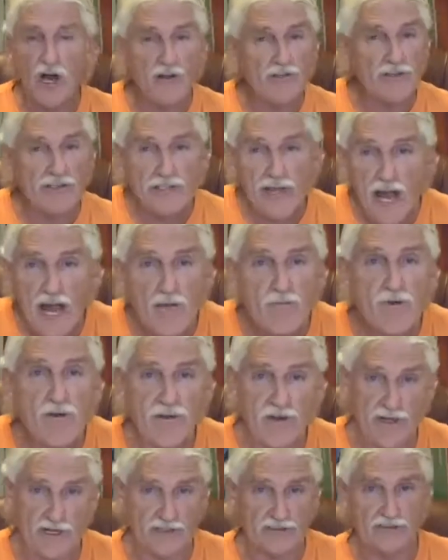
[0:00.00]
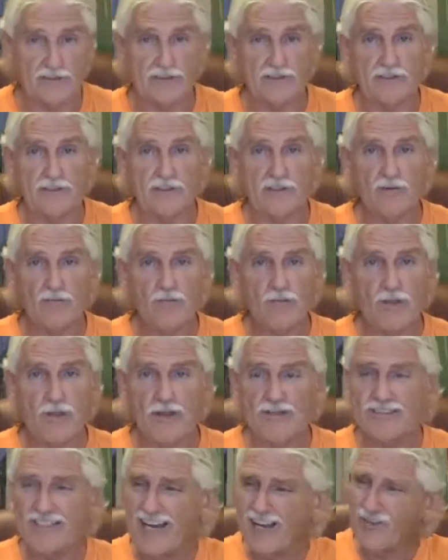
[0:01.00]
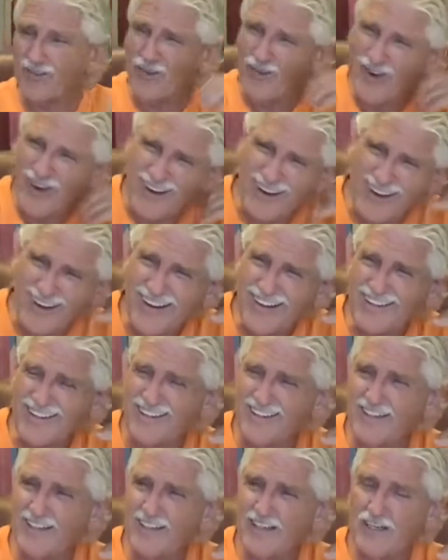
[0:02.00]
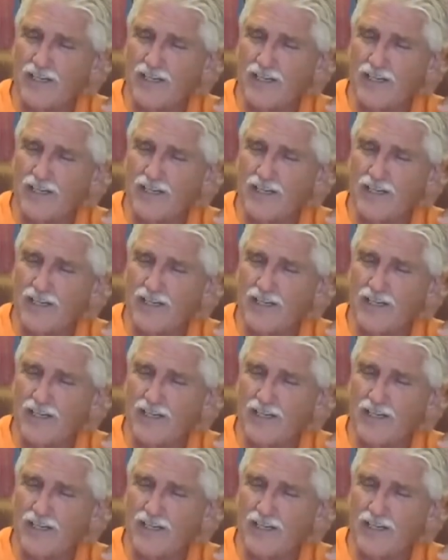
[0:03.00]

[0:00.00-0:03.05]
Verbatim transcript: all the time with us. That's like, what?